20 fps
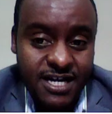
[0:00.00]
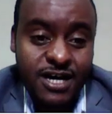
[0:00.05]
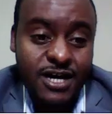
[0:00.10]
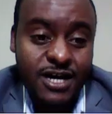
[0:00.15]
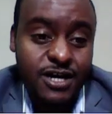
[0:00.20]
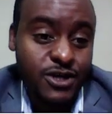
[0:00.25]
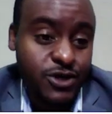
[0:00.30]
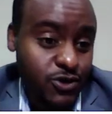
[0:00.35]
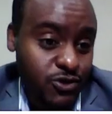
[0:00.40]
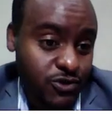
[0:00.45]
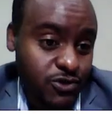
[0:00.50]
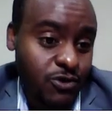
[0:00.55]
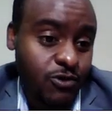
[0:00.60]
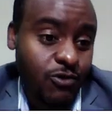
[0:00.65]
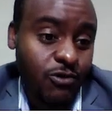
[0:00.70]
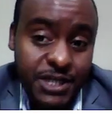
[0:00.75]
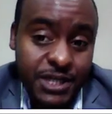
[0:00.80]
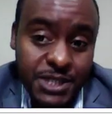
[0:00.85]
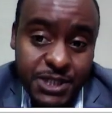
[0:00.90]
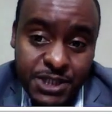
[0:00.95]
your
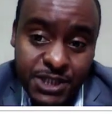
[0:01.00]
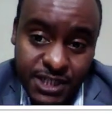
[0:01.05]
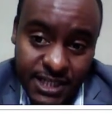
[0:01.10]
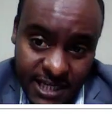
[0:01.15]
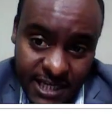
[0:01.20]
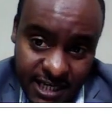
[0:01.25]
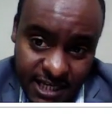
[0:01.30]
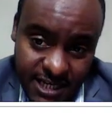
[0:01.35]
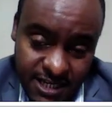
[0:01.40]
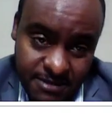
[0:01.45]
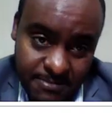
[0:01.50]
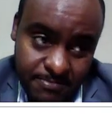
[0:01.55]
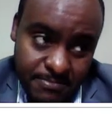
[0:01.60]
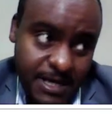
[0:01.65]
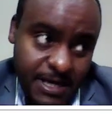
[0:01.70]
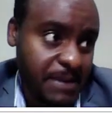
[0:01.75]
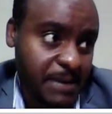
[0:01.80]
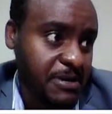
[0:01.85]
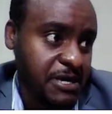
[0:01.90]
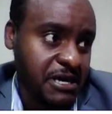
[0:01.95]
question here.
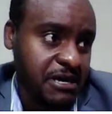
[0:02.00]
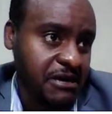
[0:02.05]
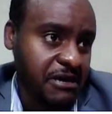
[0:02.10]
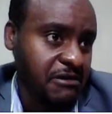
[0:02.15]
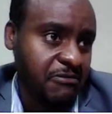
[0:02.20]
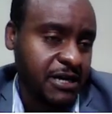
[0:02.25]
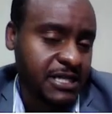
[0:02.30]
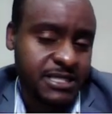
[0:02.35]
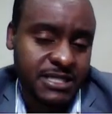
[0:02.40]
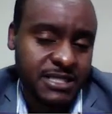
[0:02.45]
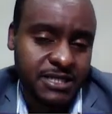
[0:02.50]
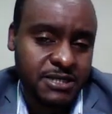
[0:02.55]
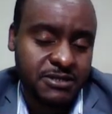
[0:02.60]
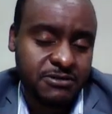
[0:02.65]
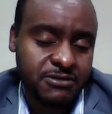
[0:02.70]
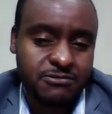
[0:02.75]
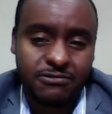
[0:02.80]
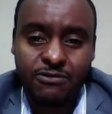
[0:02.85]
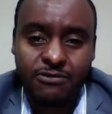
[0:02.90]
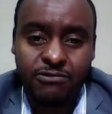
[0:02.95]
Maybe what is
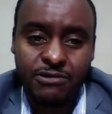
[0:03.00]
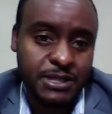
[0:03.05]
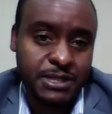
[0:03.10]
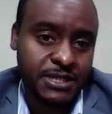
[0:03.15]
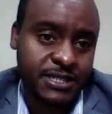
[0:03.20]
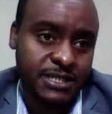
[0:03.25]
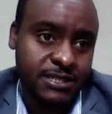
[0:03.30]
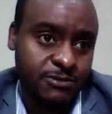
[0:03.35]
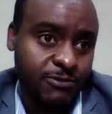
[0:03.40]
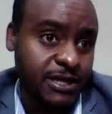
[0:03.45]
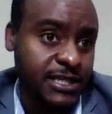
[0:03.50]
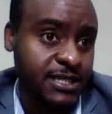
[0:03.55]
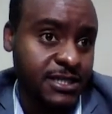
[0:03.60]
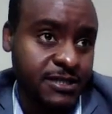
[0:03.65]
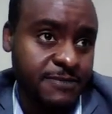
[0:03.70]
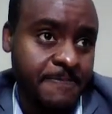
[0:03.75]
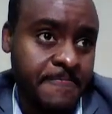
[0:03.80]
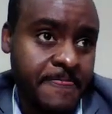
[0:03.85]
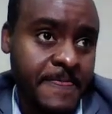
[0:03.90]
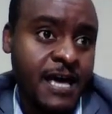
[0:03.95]
your question? What is,
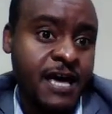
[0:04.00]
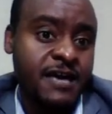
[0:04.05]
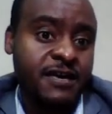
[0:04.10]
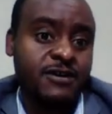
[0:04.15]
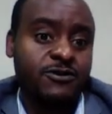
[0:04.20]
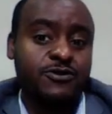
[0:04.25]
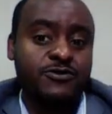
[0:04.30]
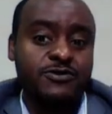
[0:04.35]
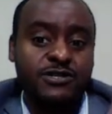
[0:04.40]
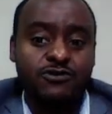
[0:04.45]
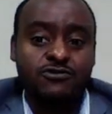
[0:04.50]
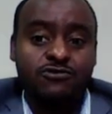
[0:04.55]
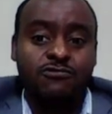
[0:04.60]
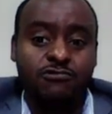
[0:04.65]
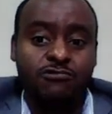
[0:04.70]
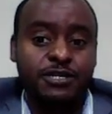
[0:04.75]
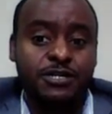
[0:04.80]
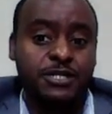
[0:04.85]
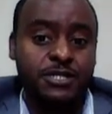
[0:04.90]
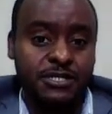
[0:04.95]
your
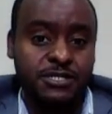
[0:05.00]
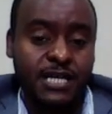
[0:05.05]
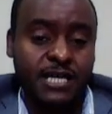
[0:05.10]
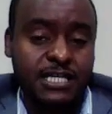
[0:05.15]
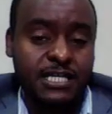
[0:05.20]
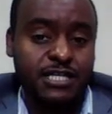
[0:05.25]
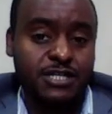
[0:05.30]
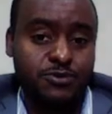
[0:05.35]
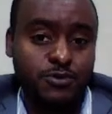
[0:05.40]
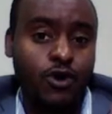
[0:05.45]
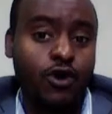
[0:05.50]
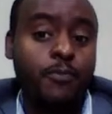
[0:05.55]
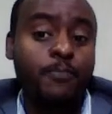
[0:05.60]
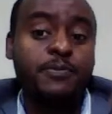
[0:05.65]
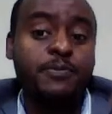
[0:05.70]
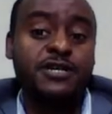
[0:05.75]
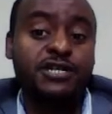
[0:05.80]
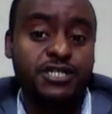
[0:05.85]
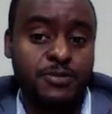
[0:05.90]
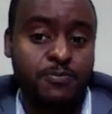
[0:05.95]
question? That is open
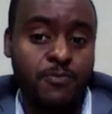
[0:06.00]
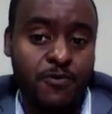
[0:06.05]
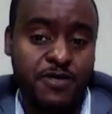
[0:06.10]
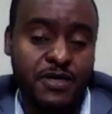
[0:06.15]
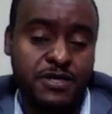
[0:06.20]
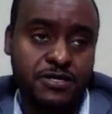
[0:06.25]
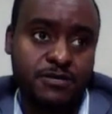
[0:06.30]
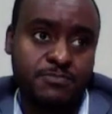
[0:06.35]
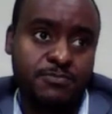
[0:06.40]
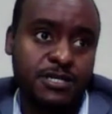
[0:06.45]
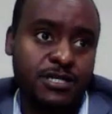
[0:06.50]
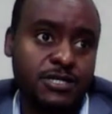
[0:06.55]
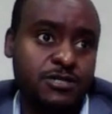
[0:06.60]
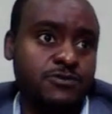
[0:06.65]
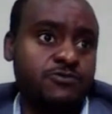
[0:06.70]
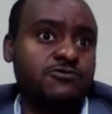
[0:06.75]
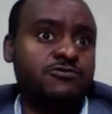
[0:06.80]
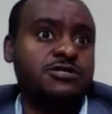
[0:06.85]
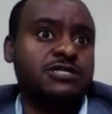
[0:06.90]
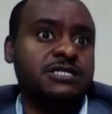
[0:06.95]
response assessment. Do
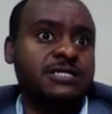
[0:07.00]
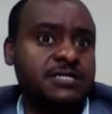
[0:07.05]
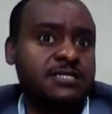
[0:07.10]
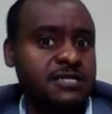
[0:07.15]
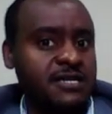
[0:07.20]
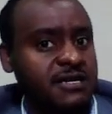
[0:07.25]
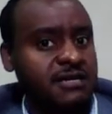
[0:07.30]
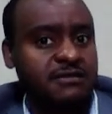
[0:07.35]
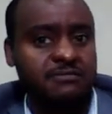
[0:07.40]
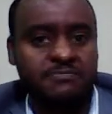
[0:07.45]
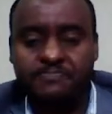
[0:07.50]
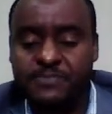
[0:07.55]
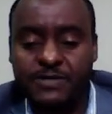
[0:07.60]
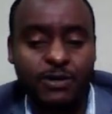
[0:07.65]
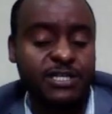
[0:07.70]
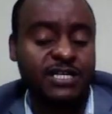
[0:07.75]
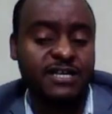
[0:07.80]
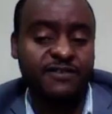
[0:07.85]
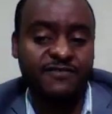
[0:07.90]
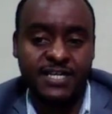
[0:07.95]
this thing,
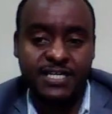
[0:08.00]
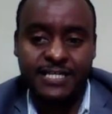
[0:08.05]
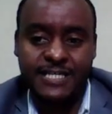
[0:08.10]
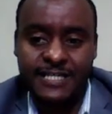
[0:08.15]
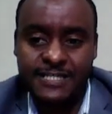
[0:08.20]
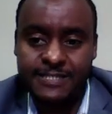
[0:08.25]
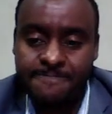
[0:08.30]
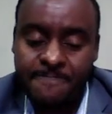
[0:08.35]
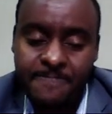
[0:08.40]
whatever it is.